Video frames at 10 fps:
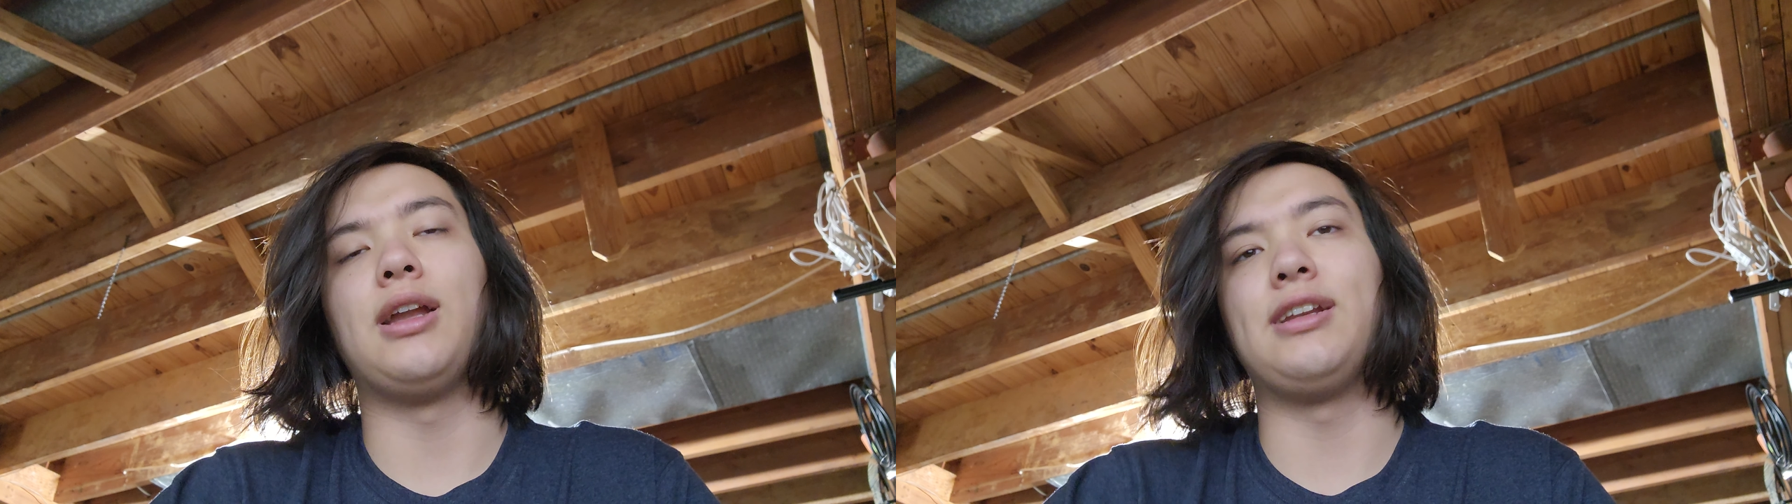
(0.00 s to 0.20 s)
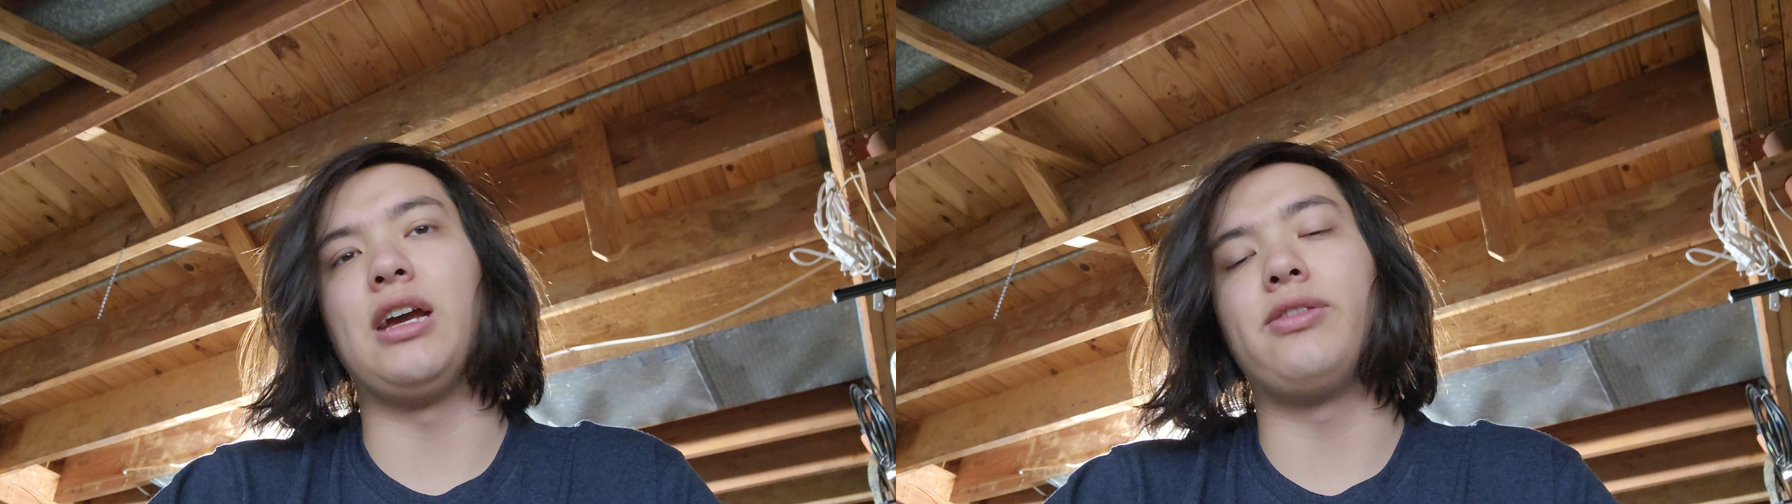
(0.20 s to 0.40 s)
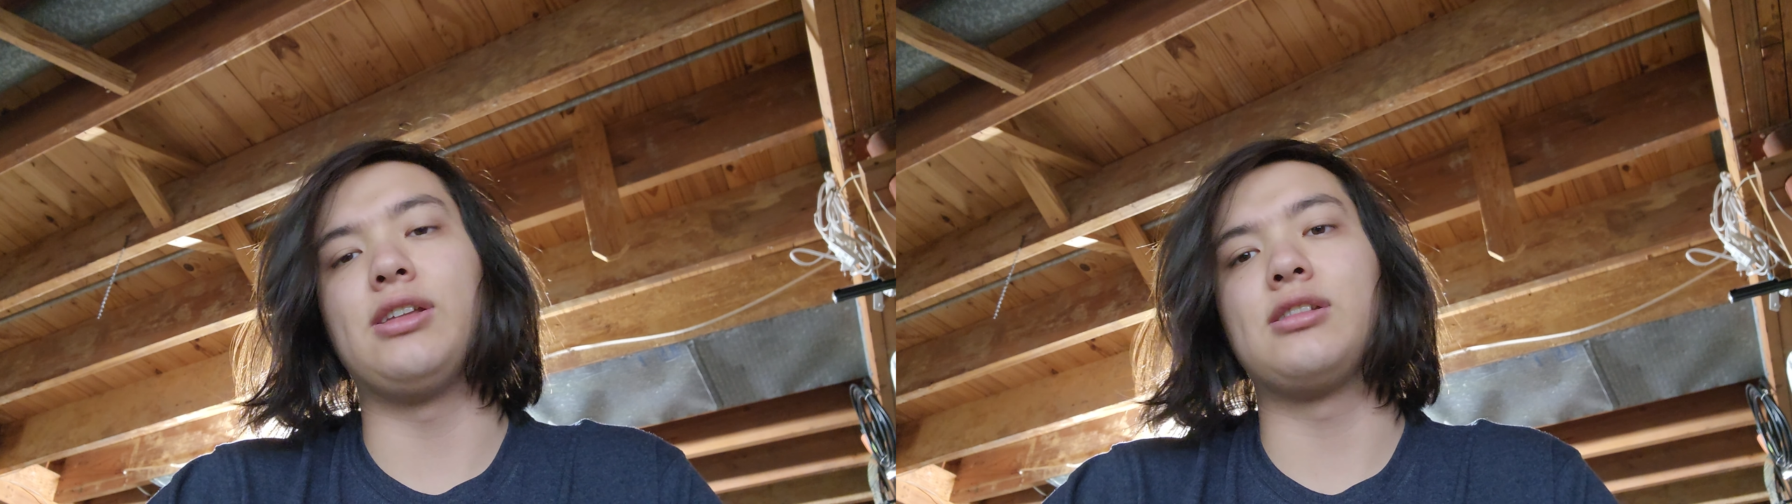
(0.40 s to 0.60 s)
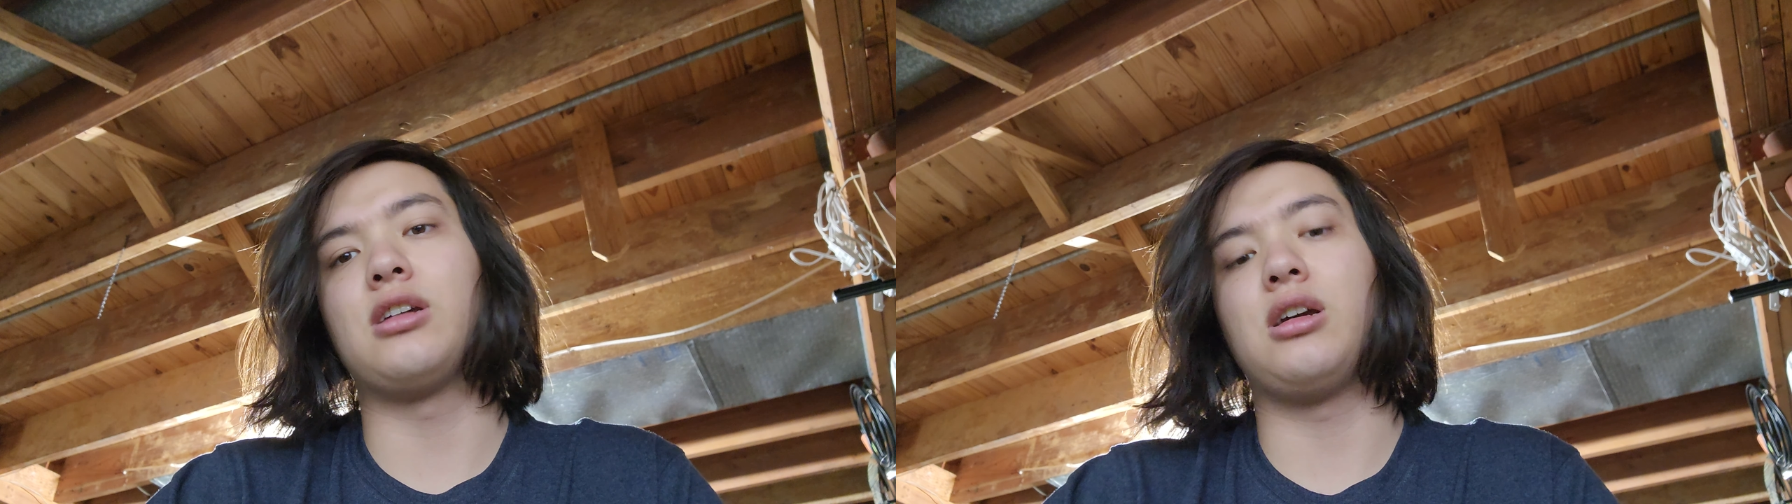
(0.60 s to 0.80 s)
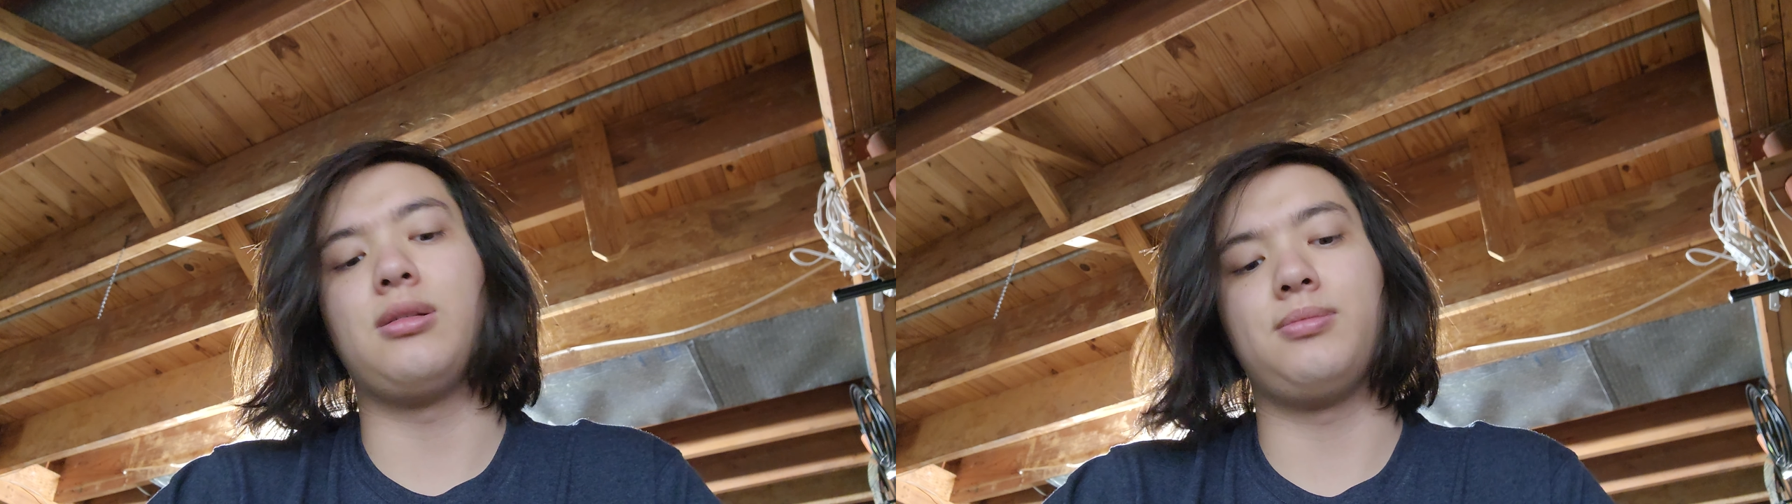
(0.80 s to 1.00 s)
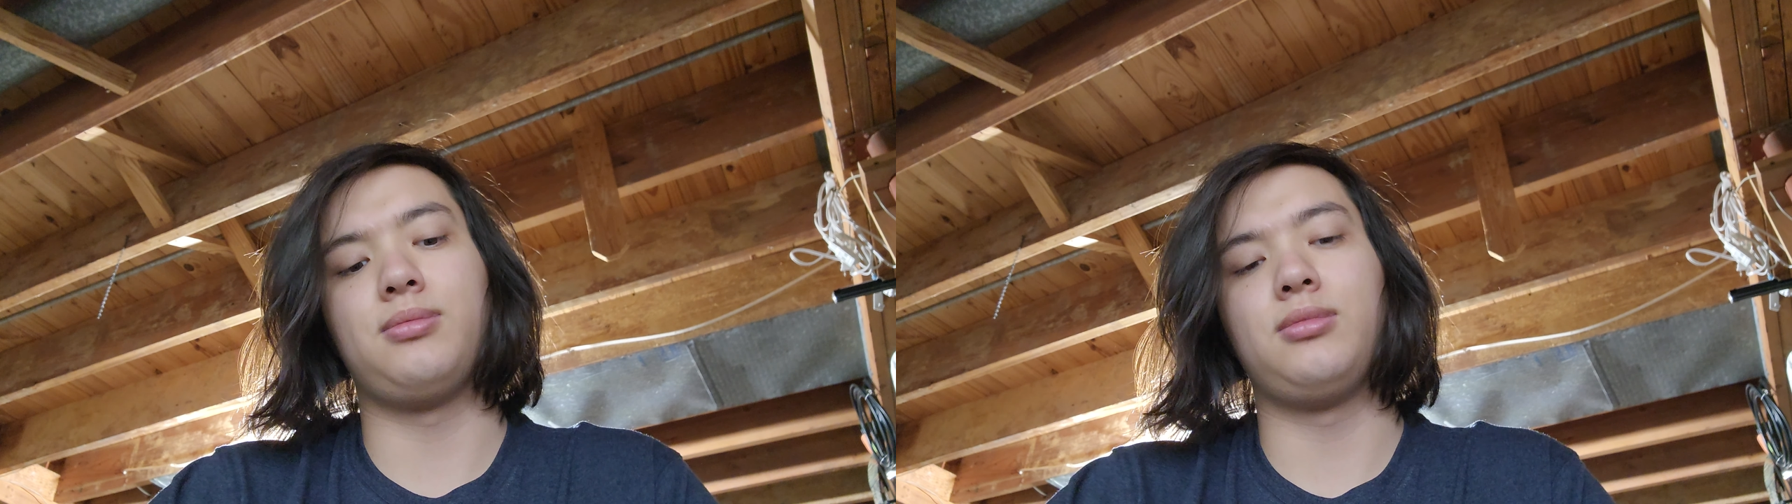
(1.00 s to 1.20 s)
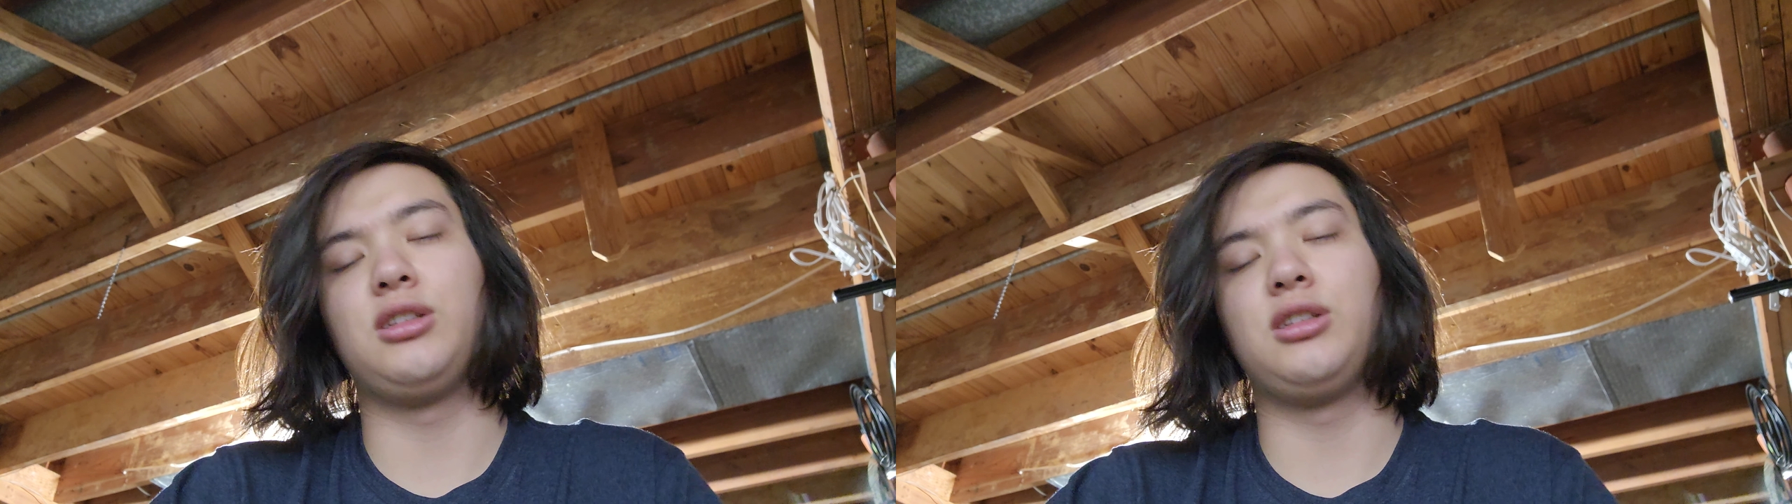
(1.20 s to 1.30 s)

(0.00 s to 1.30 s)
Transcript: I didn't have any at the time.